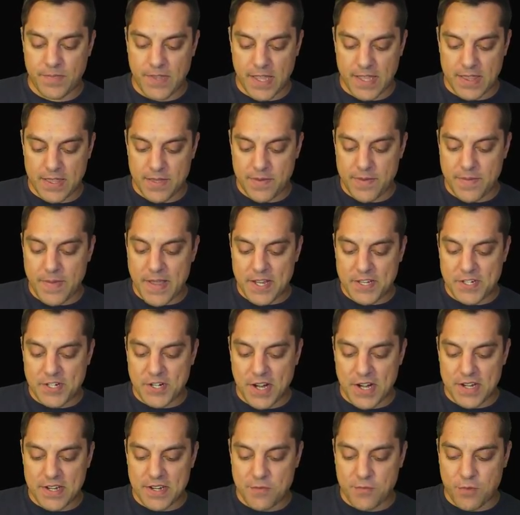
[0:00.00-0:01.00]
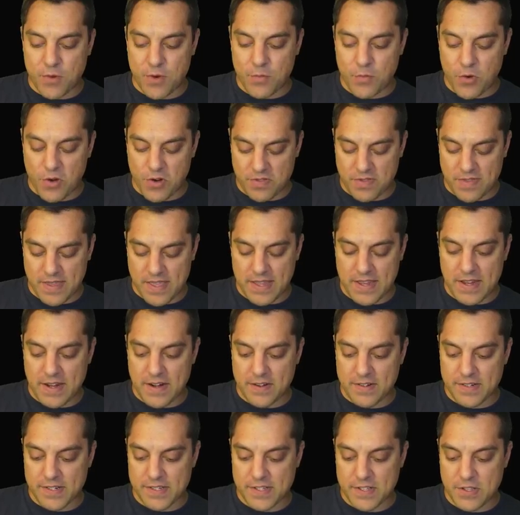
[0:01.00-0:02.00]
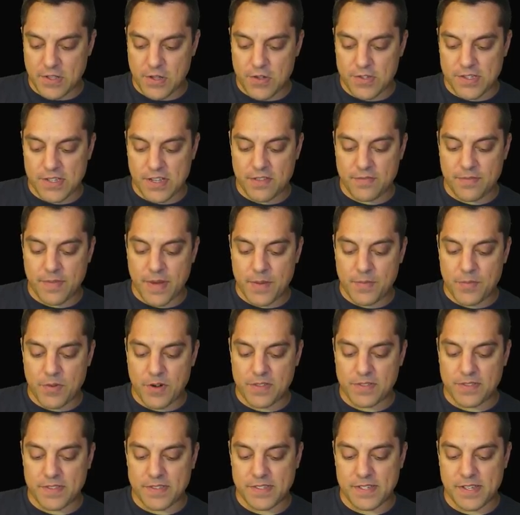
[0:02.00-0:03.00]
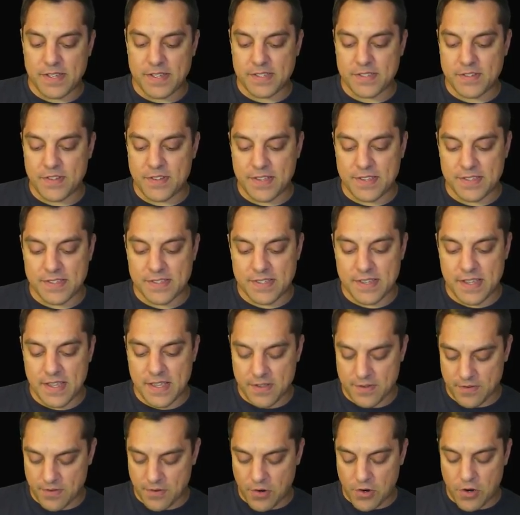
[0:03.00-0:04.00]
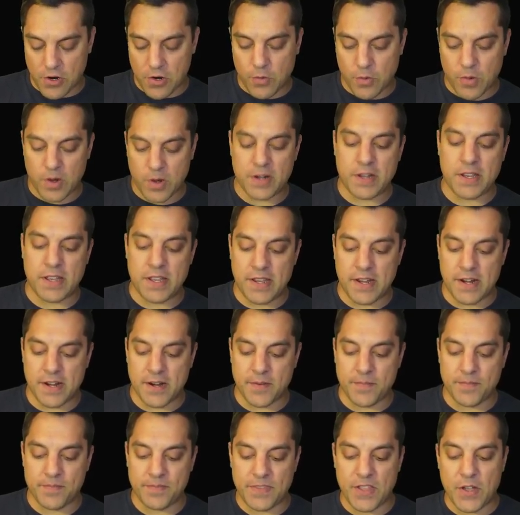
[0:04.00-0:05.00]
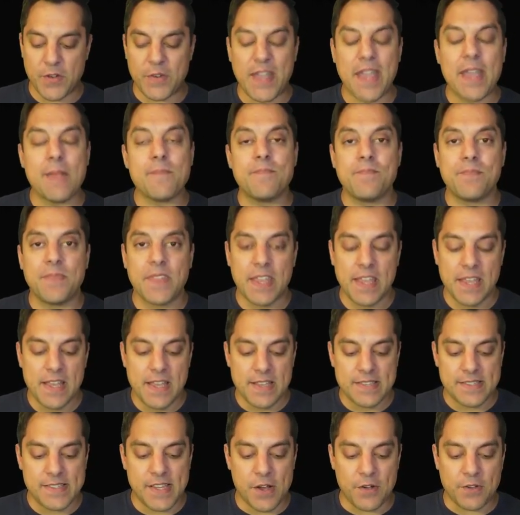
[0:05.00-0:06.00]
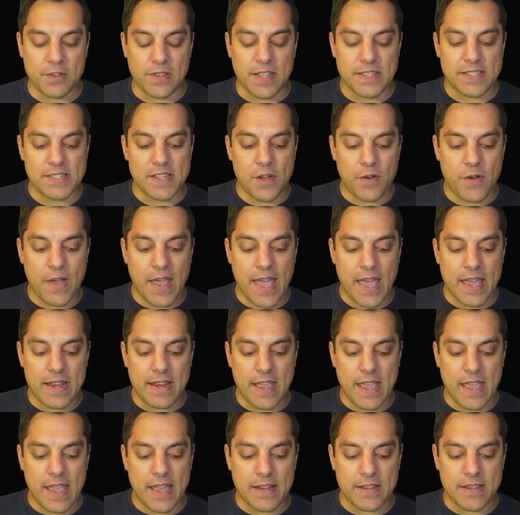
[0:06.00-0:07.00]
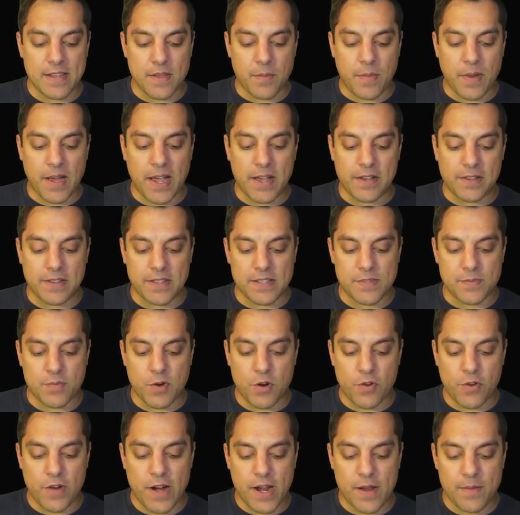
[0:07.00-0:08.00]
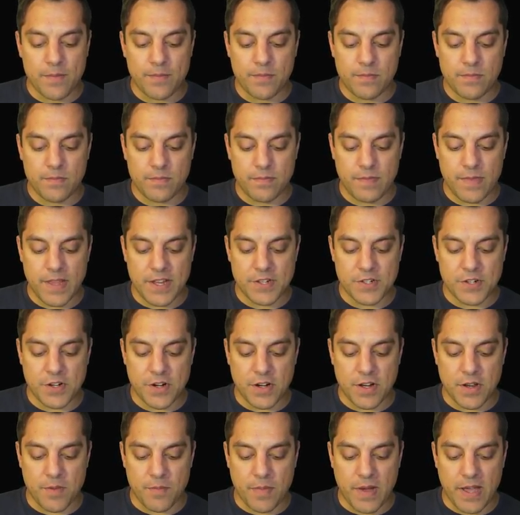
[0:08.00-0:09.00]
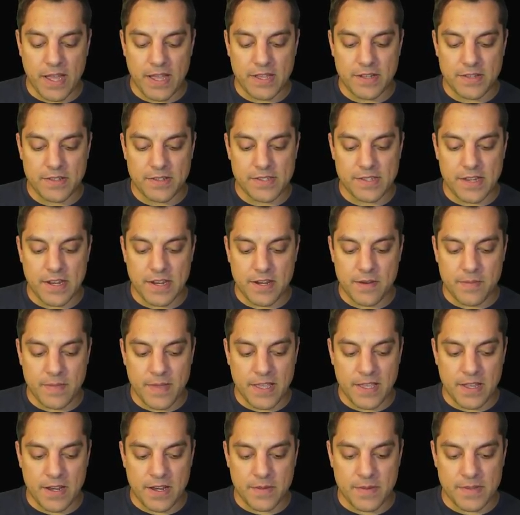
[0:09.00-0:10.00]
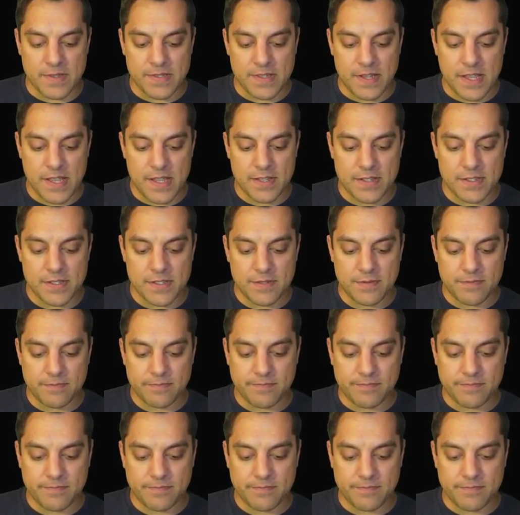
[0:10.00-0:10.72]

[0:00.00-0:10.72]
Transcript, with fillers: And let me make sure I did one more thing here. Just close off my parentheses so you can see it all working here. Okay, so let's go ahead and compile this program. Make sure it compiles and I didn't make any mistakes.